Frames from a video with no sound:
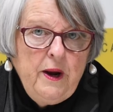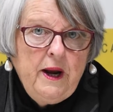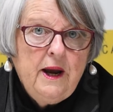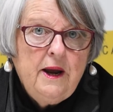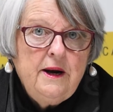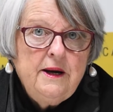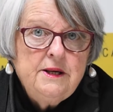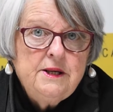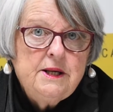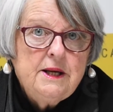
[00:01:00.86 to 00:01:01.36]
get
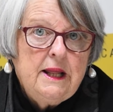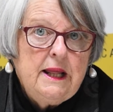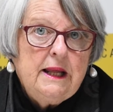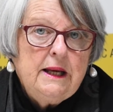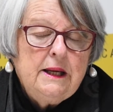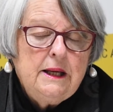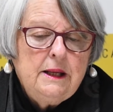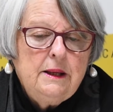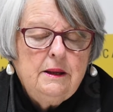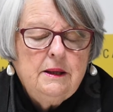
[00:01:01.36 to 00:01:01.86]
into
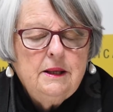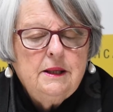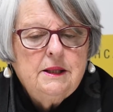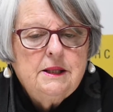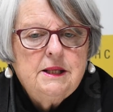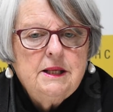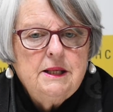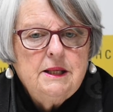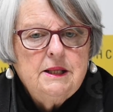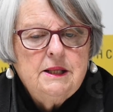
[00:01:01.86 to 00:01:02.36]

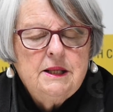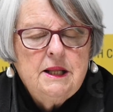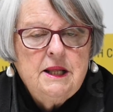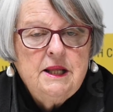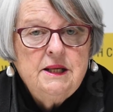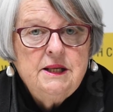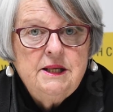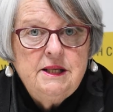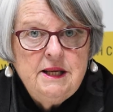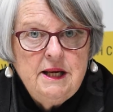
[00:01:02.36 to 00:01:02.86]

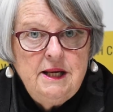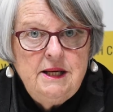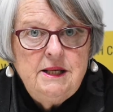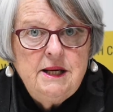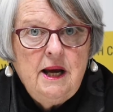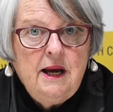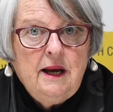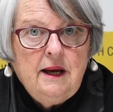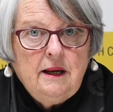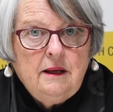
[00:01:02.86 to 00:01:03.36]
the
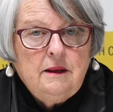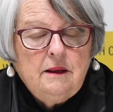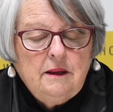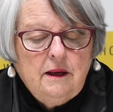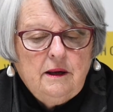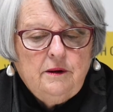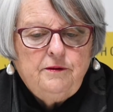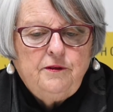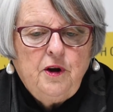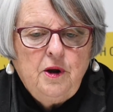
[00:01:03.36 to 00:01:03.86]
detail
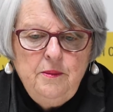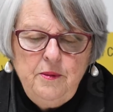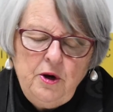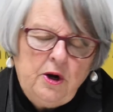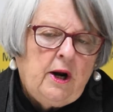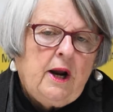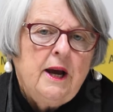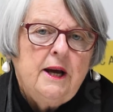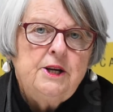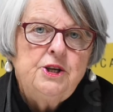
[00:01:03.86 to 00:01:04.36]
of
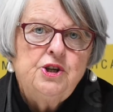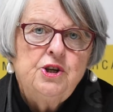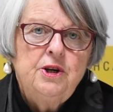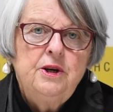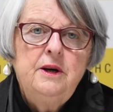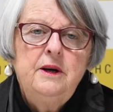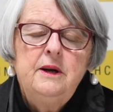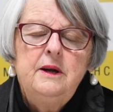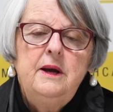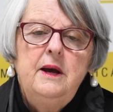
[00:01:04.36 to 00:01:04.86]

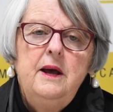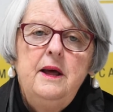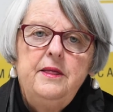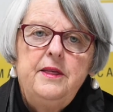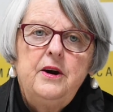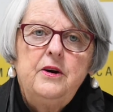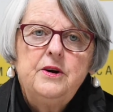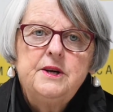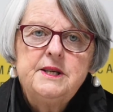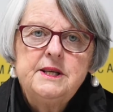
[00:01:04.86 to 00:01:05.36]
communication,
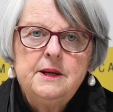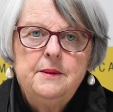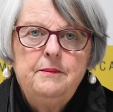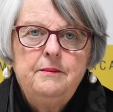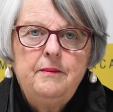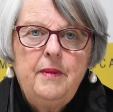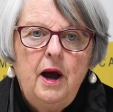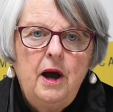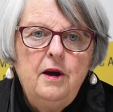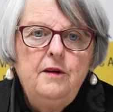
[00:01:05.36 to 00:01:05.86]
there are
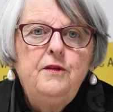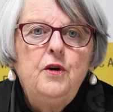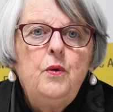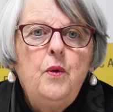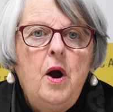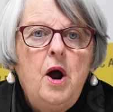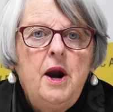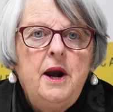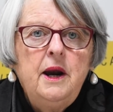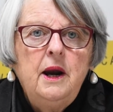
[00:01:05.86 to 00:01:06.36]
some
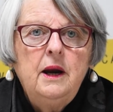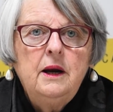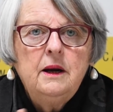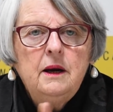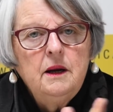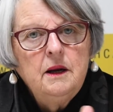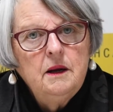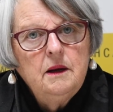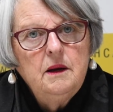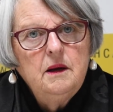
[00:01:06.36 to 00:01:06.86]

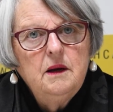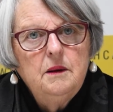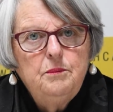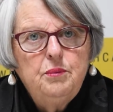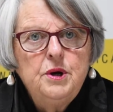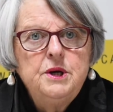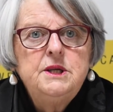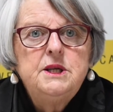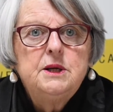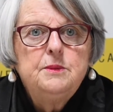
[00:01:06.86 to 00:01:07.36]
overriding
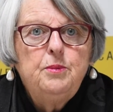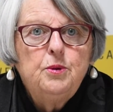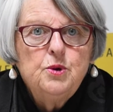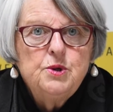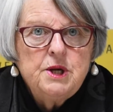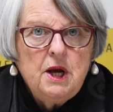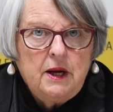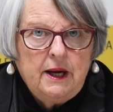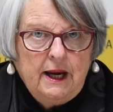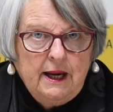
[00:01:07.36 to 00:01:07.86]

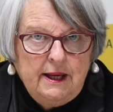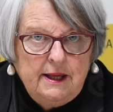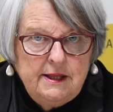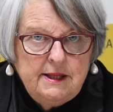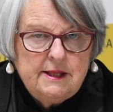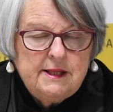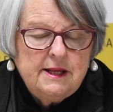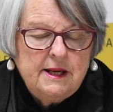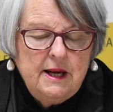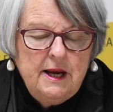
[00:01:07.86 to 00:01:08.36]
principles, I
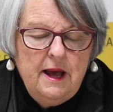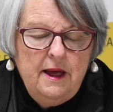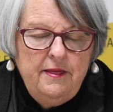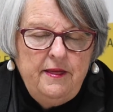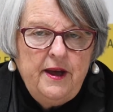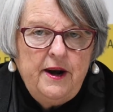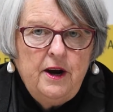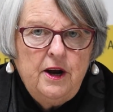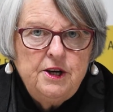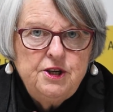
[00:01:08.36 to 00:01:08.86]
guess,
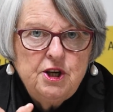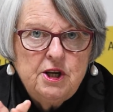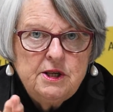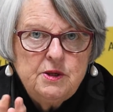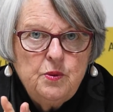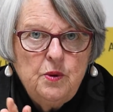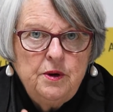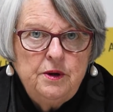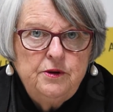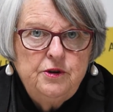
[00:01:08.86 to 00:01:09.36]
that I
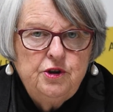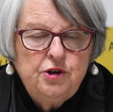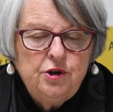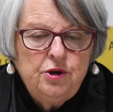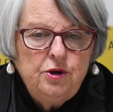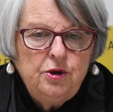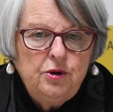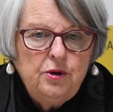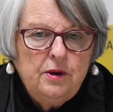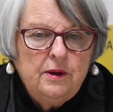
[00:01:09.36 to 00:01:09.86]
just wanted
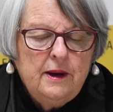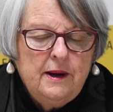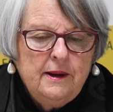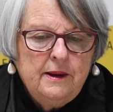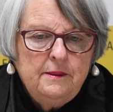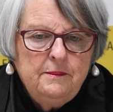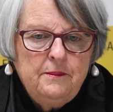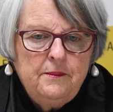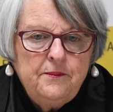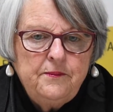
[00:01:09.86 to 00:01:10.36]
to
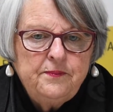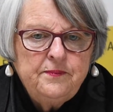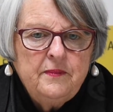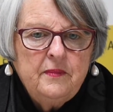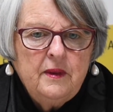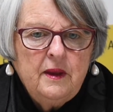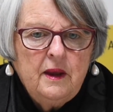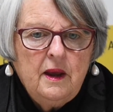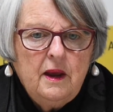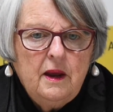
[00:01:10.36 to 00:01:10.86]

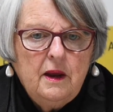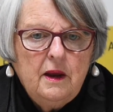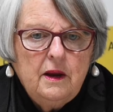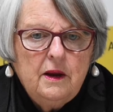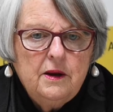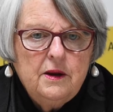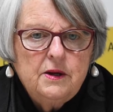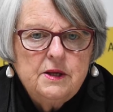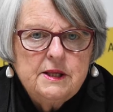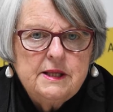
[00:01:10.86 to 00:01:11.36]

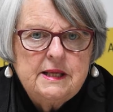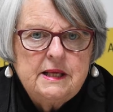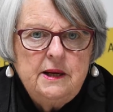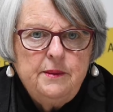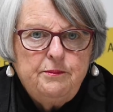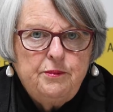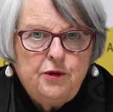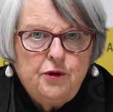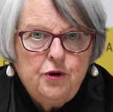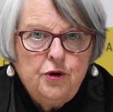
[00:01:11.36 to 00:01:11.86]

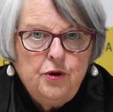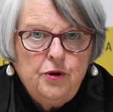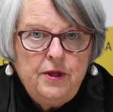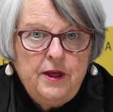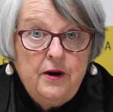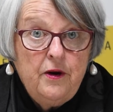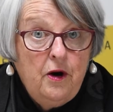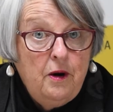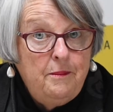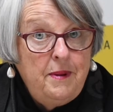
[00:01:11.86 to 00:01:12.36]
slip through.
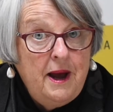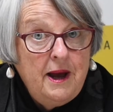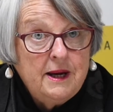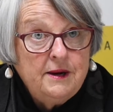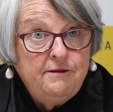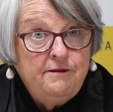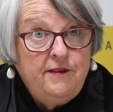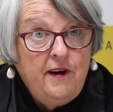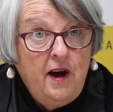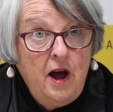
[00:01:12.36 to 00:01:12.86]
There are
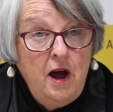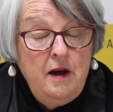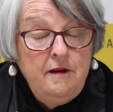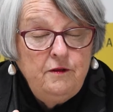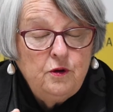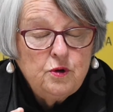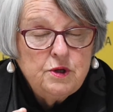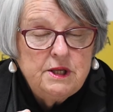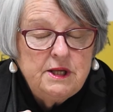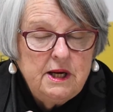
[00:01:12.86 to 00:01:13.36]
about 5
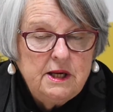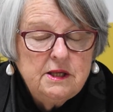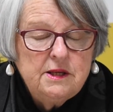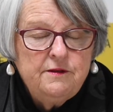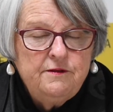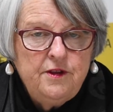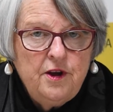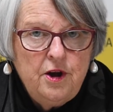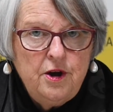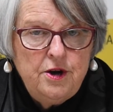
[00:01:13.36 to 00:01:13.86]
or 6
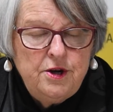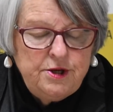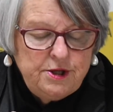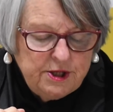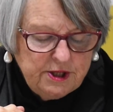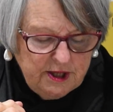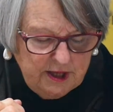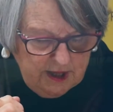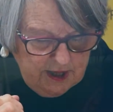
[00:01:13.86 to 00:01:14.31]
of those.